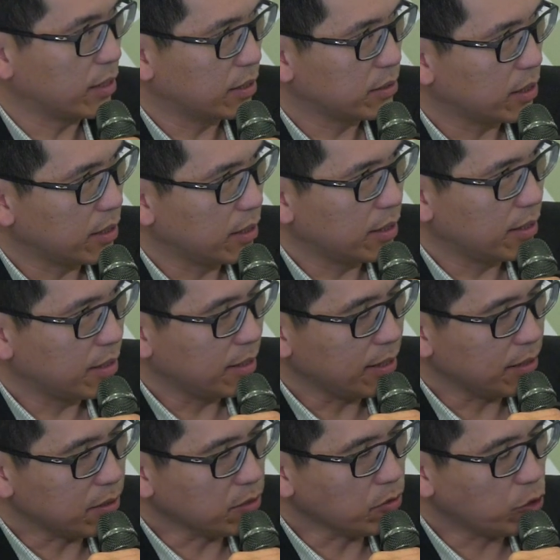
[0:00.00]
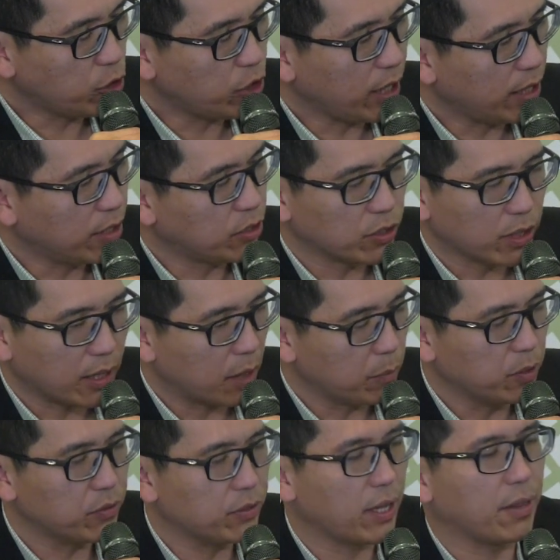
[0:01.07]
A little change, a
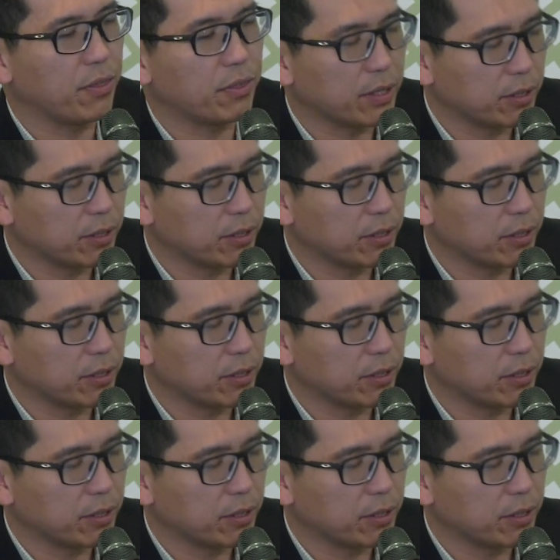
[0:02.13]
couple tenth